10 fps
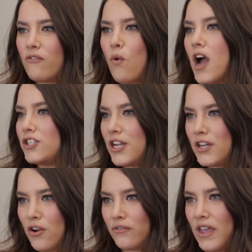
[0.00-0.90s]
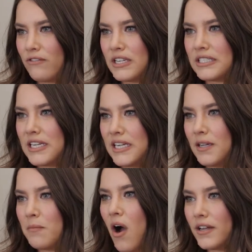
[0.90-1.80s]
of watching your favorite
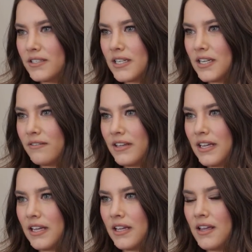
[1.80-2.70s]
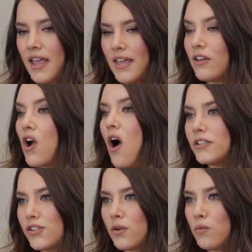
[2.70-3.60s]
team on TV in the
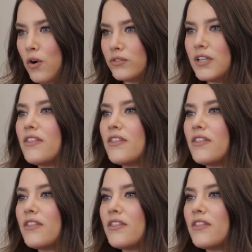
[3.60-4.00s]
concert world.